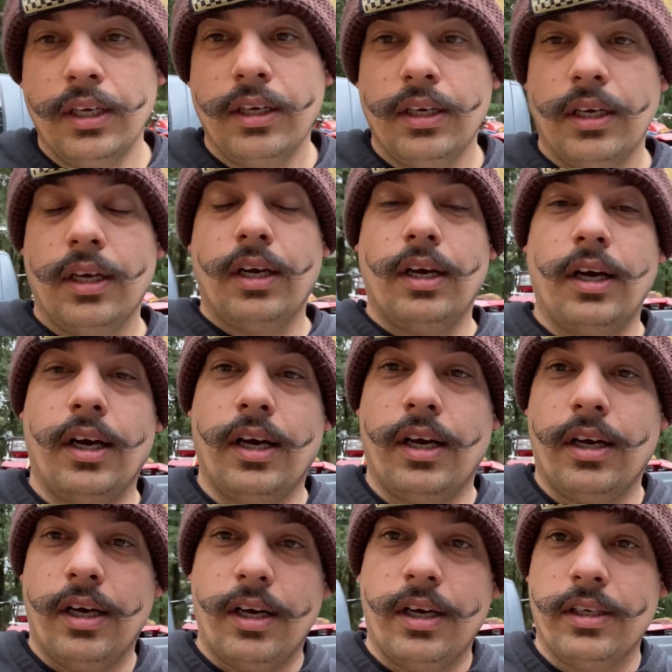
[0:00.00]

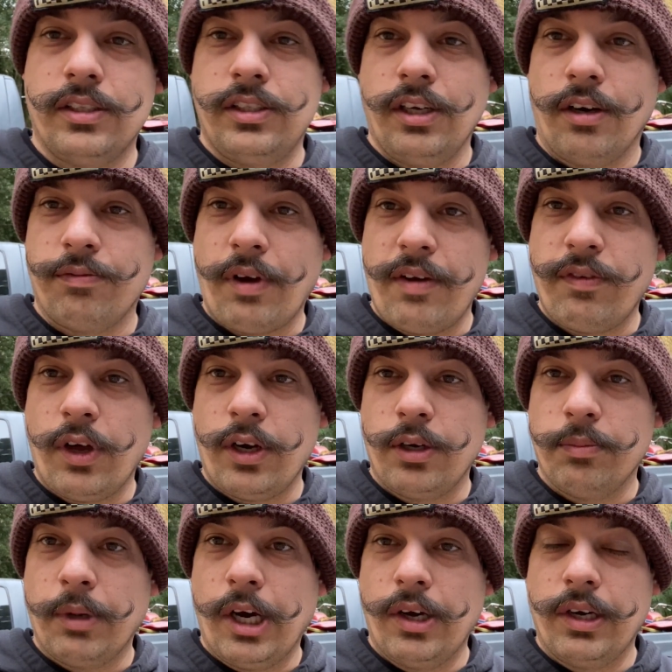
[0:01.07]
CR500
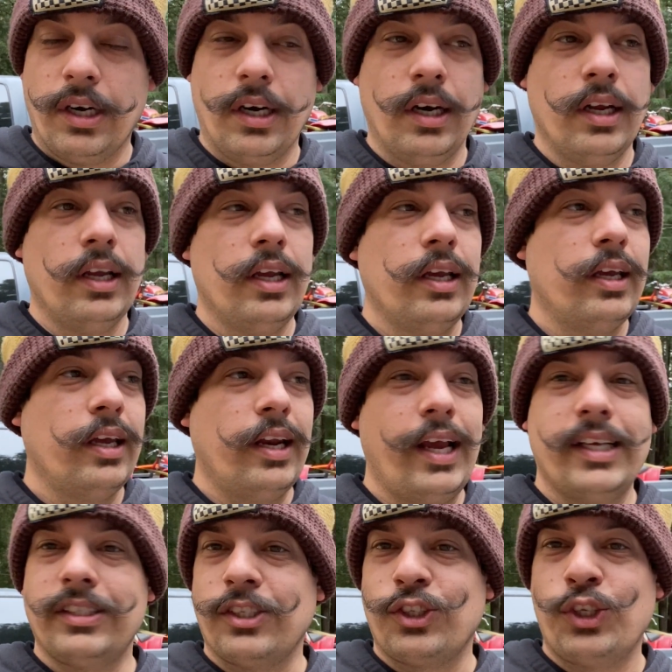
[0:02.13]
motor. It
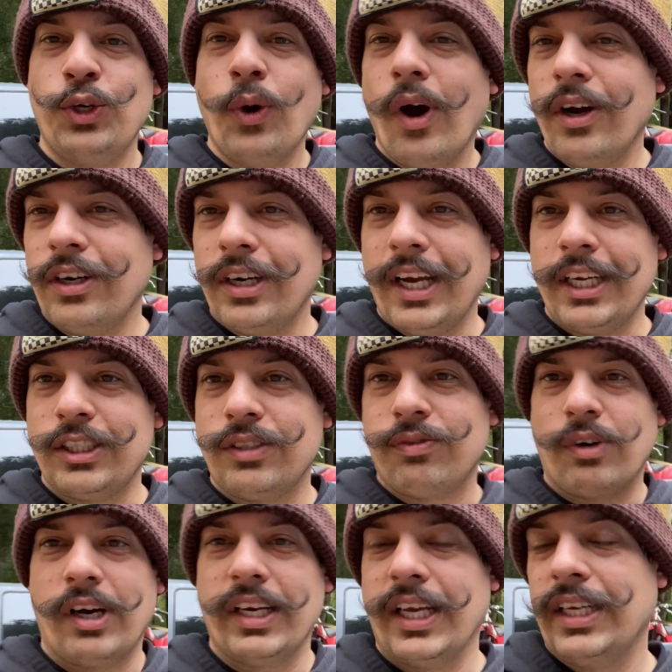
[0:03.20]
has a 200X
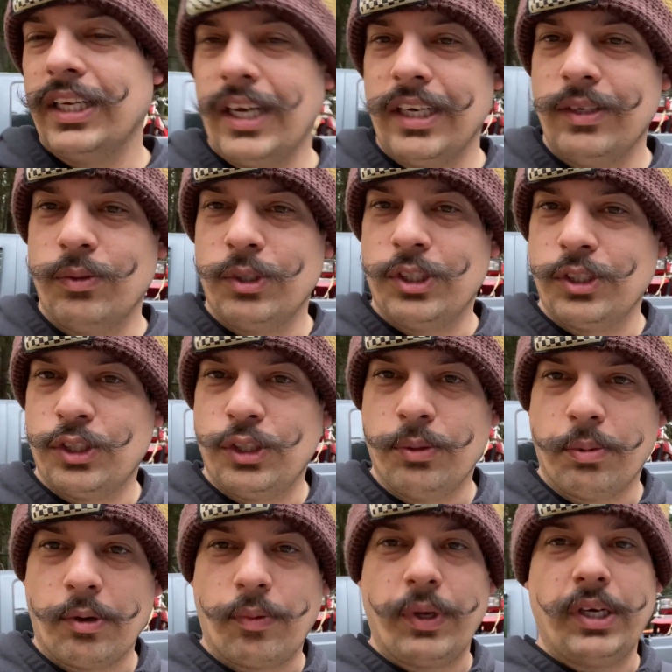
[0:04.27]
front end on it, which is
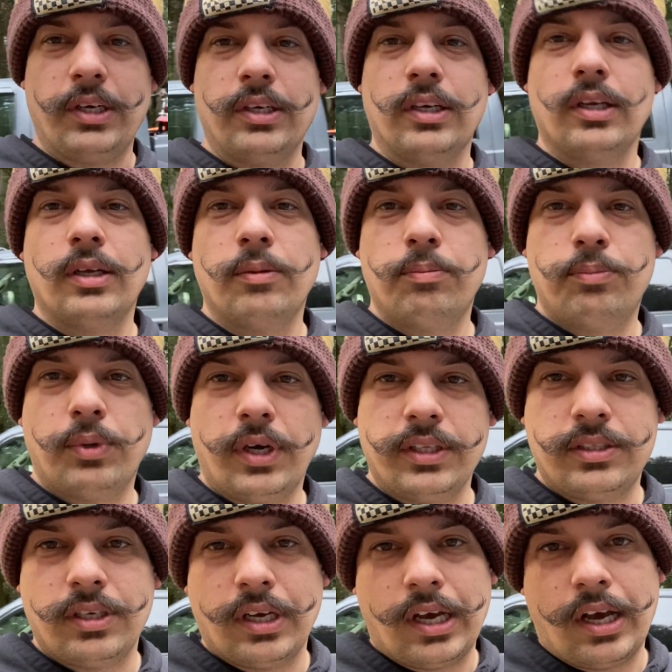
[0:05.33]
super weird. But
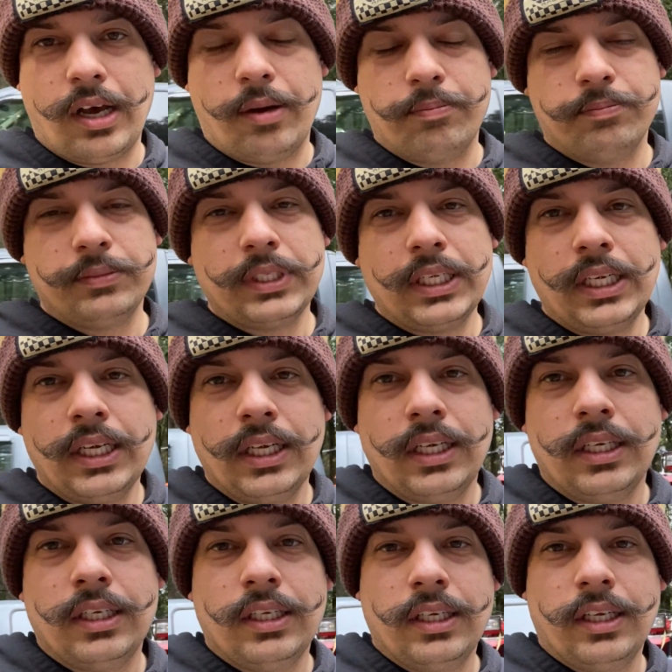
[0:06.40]

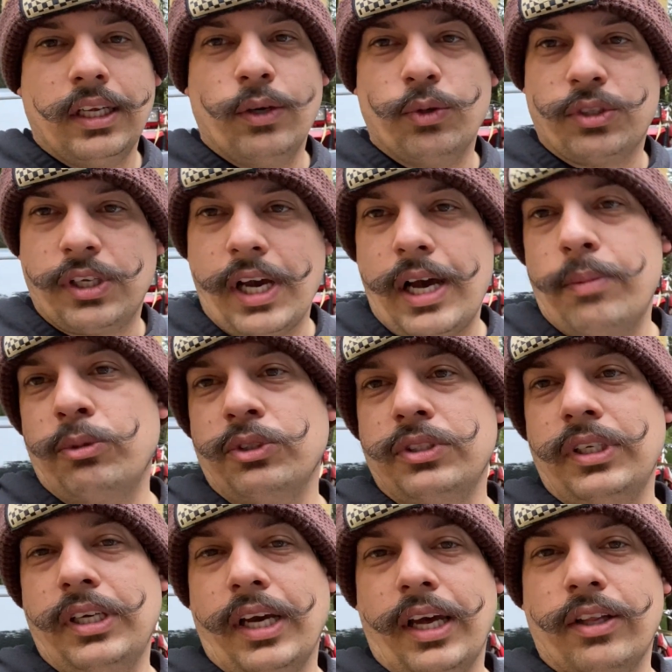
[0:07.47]
it was cobbled
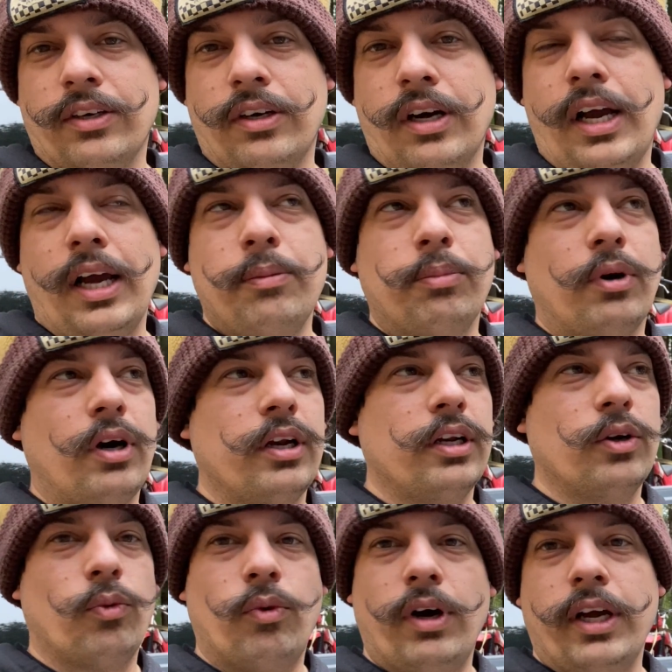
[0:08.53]
together. I bought it a
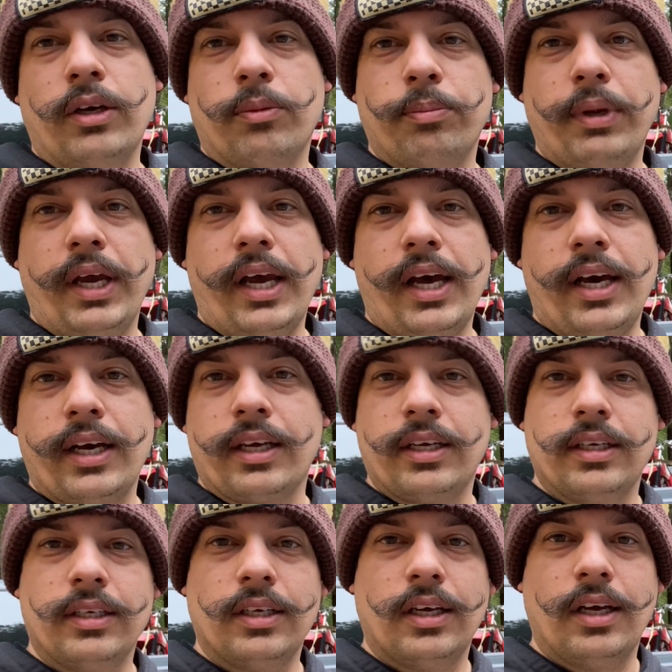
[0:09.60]
while back.
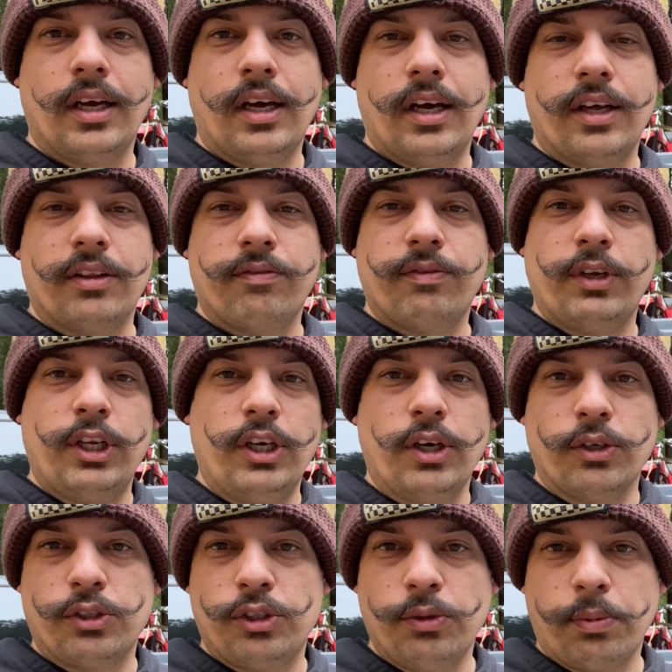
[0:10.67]
The video
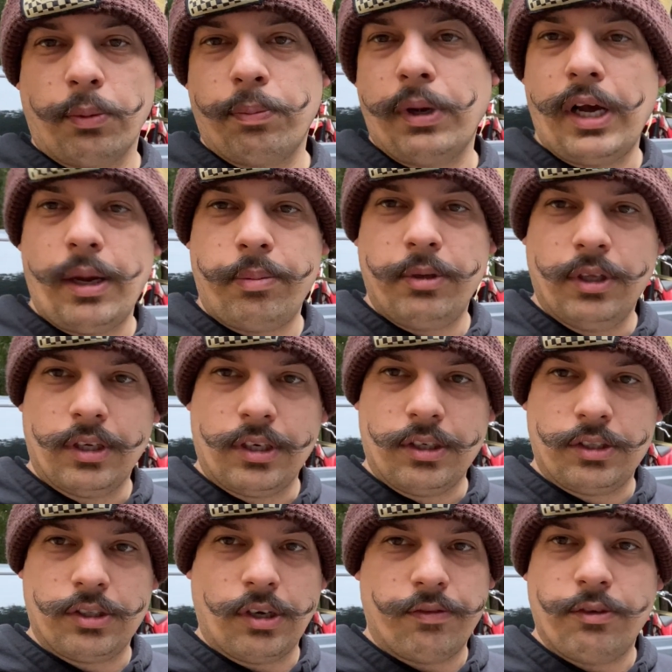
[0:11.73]
is super popular,
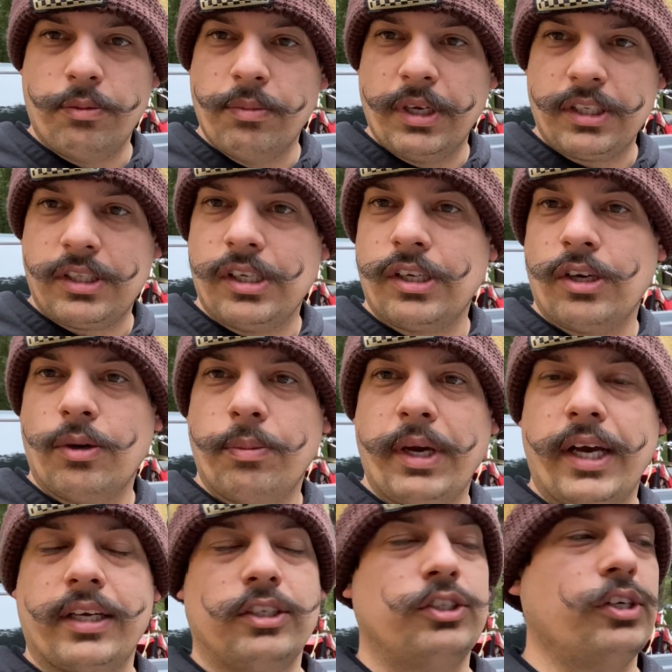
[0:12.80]
so if you missed it, go
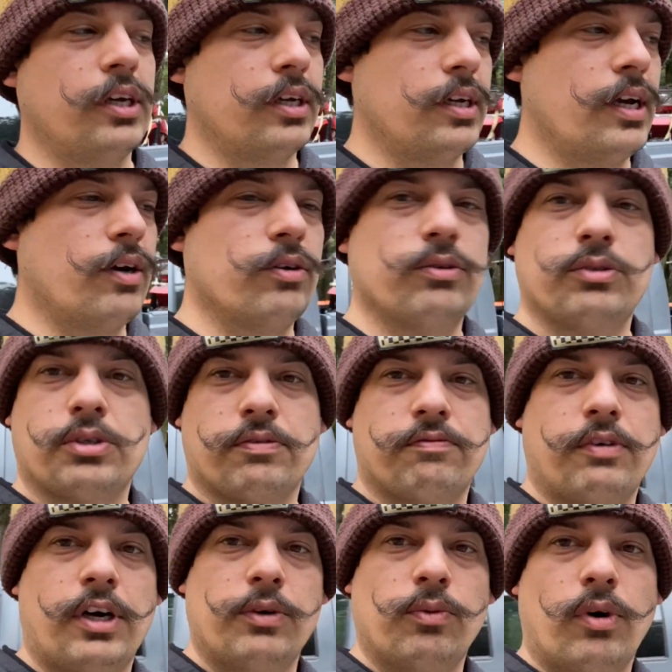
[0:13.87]
back and check it out. It's a
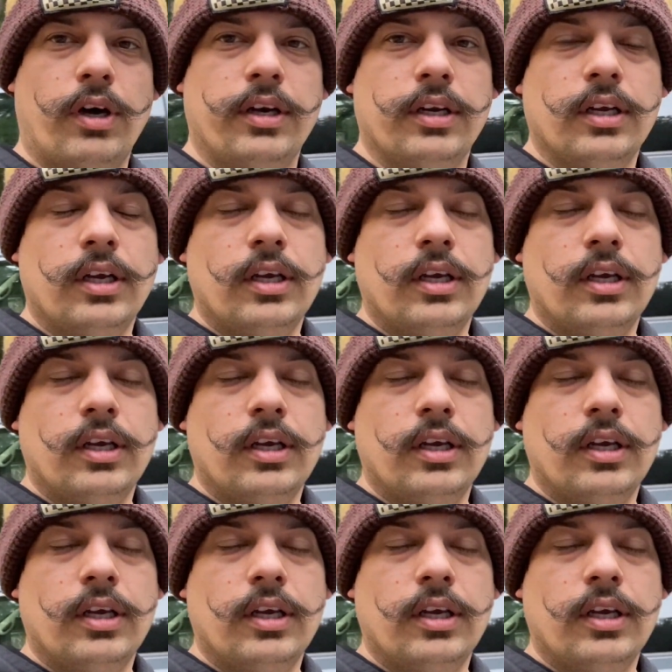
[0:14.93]
fun one.